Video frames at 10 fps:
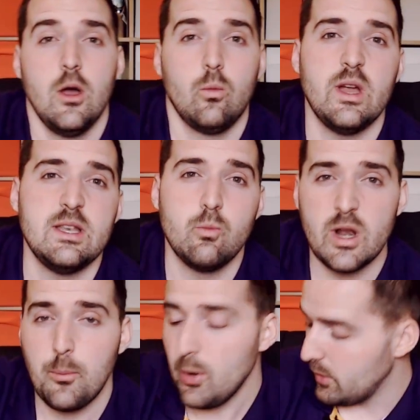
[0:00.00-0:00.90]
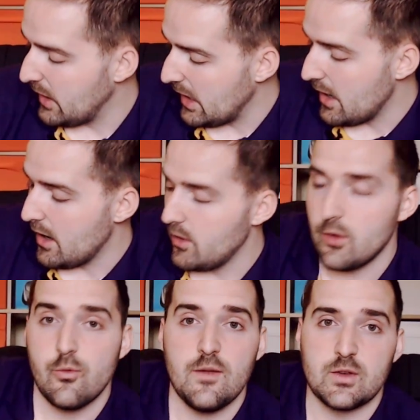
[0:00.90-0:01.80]
When I put
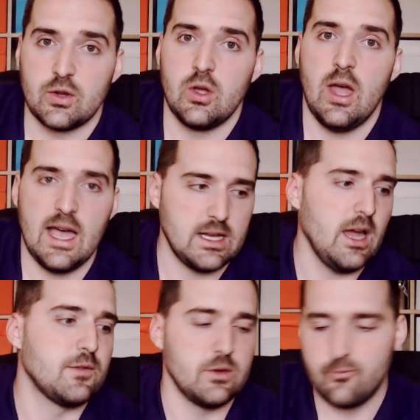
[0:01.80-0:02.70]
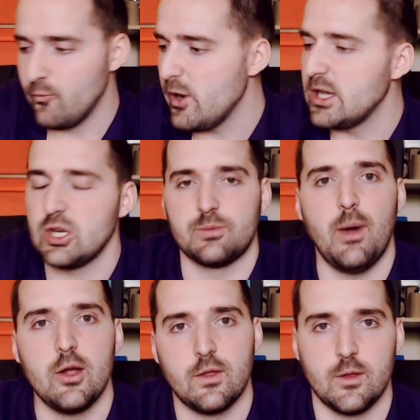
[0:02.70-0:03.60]
the Rift on her head, I have to readjust
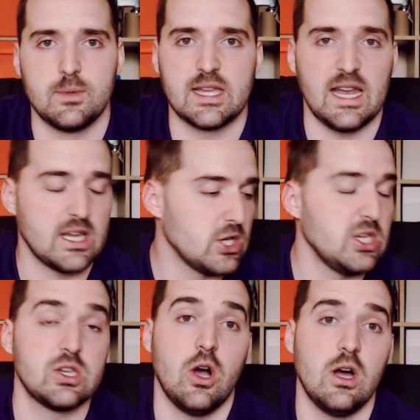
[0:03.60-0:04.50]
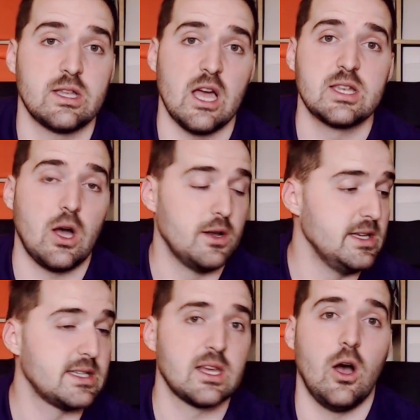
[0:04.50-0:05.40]
both of them to get it because she's got a tiny
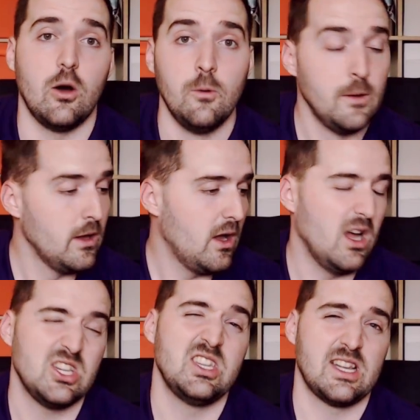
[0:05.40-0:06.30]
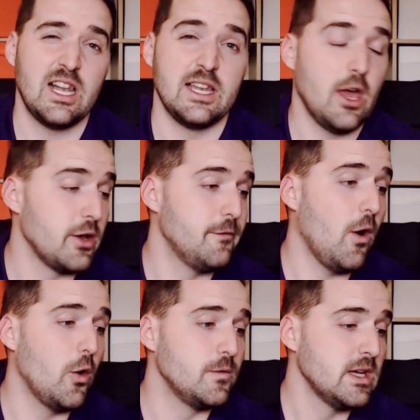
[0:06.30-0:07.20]
skull She's clearly
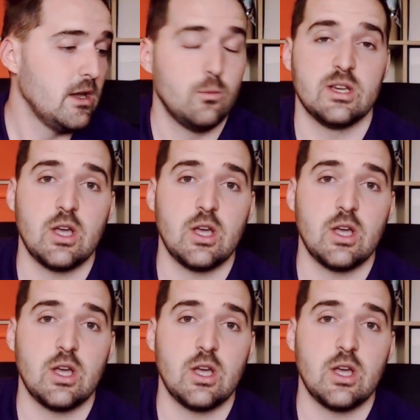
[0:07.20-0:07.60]
unevolved, whereas